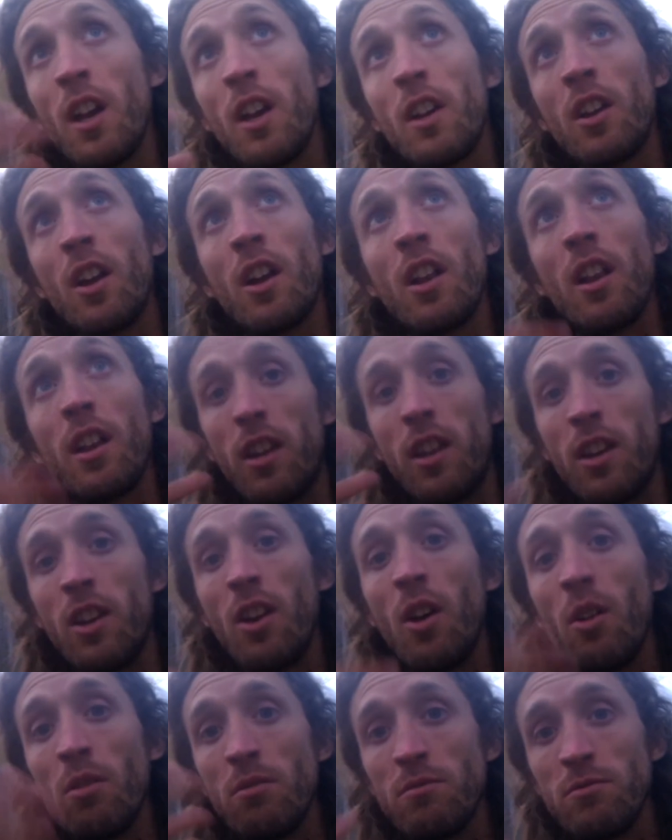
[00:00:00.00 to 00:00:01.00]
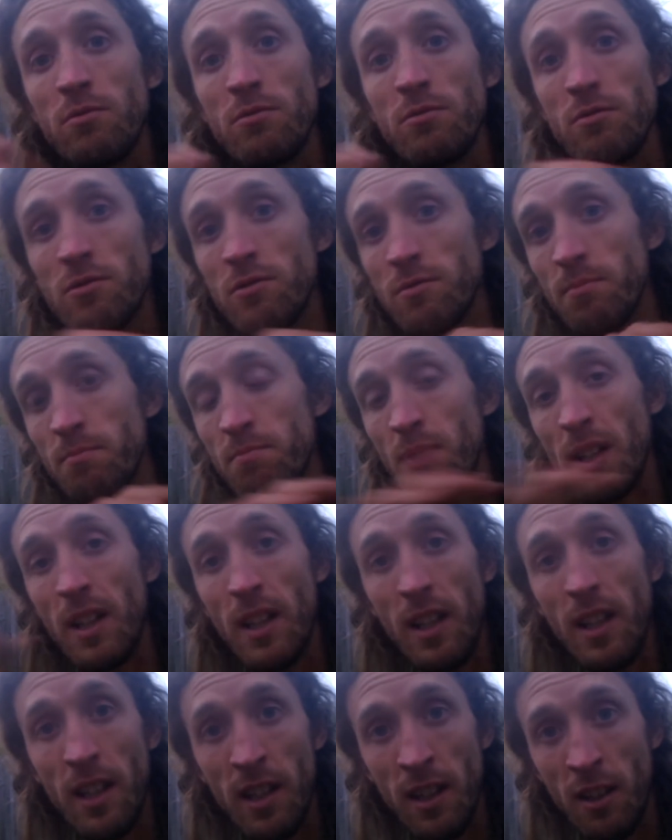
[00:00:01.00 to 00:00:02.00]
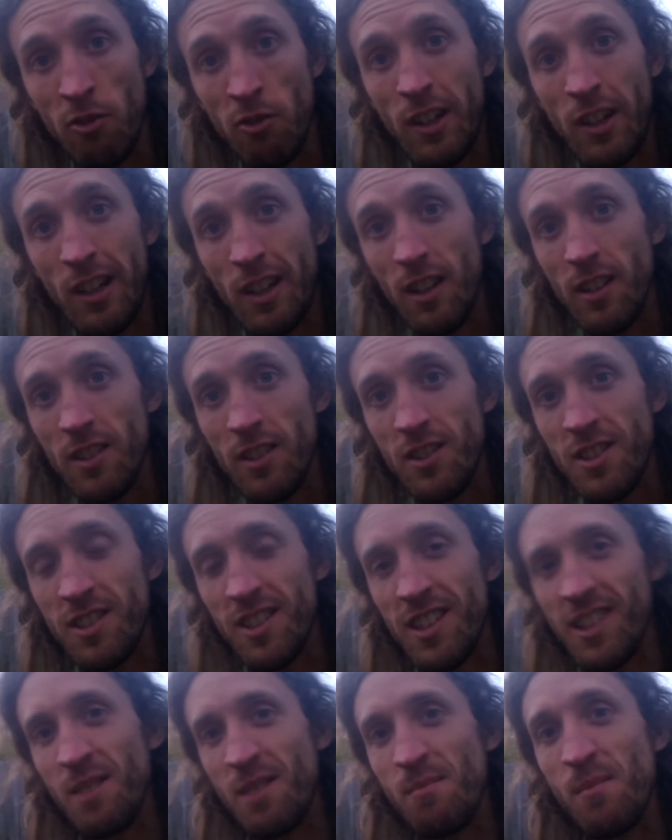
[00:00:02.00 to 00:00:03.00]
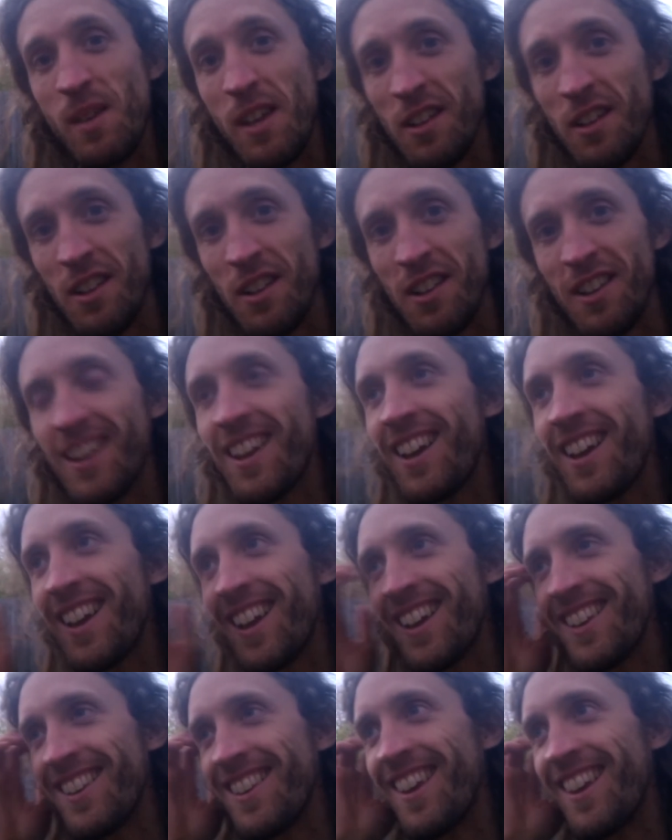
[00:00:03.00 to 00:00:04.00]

kind of like, you know, billion ingredients in a meal, and